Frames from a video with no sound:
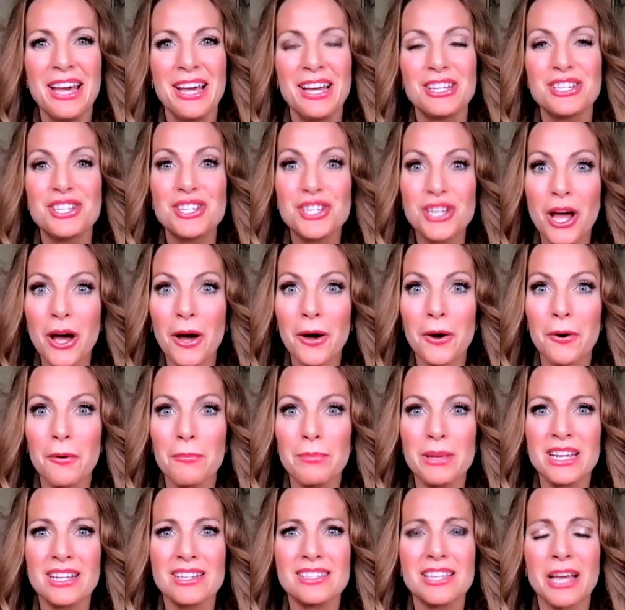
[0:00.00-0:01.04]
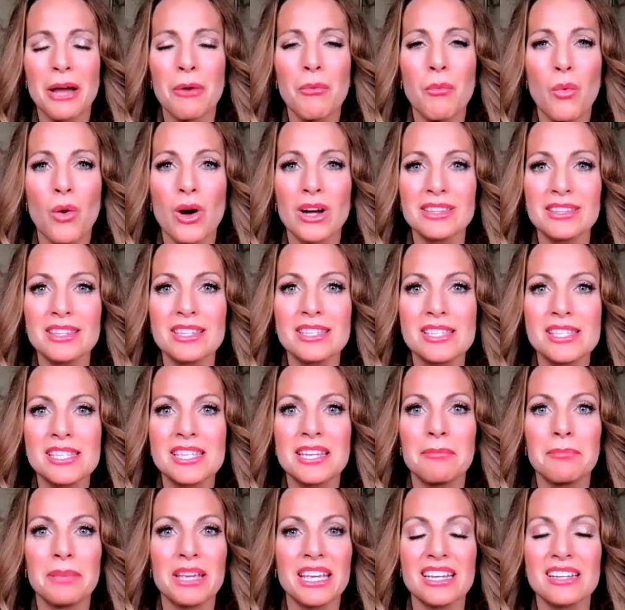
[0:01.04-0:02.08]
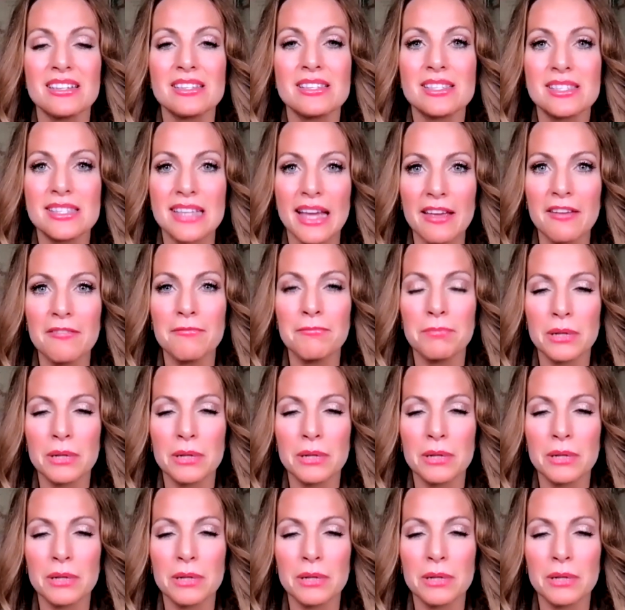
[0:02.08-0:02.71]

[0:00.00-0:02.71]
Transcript: show, because I want this to be a safe